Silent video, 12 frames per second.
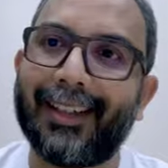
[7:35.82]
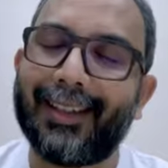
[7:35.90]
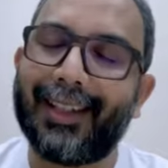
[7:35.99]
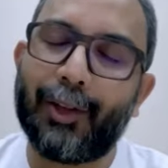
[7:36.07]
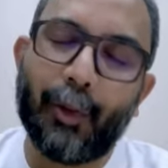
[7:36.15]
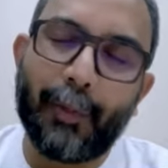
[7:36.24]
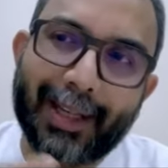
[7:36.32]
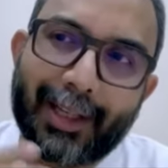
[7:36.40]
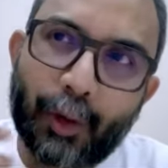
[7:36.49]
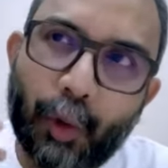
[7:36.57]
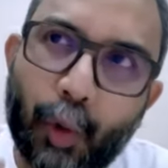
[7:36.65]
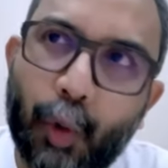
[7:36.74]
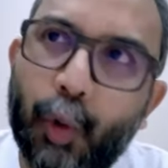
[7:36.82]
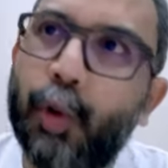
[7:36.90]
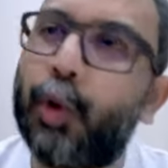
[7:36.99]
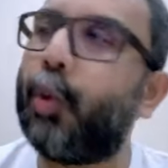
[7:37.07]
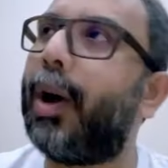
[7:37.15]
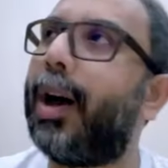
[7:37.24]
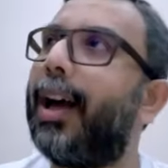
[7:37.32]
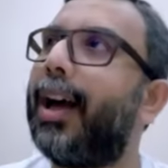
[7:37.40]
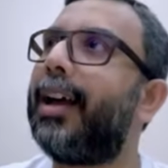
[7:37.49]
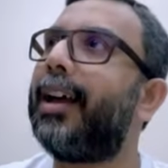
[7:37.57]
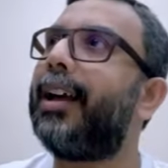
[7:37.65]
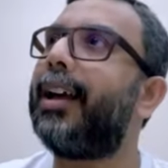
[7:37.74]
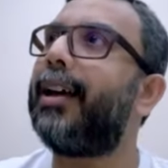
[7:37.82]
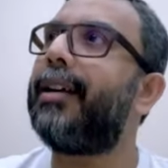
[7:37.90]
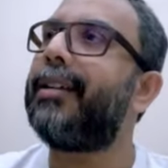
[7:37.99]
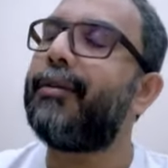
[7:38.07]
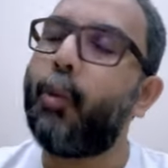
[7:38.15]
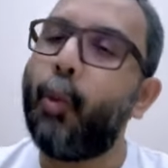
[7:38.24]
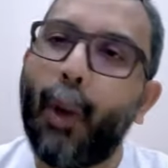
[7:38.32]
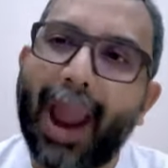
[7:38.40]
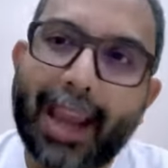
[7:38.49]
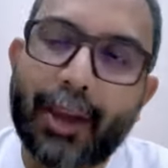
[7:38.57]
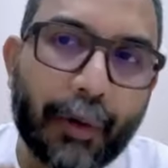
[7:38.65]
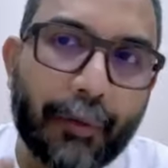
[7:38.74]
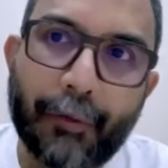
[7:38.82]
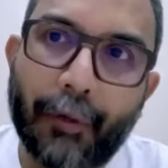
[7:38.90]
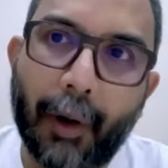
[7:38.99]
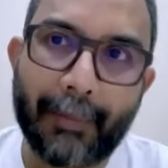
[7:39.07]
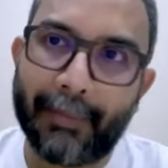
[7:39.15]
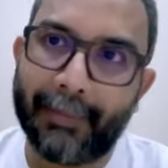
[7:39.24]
That no matter who you are, where you're from,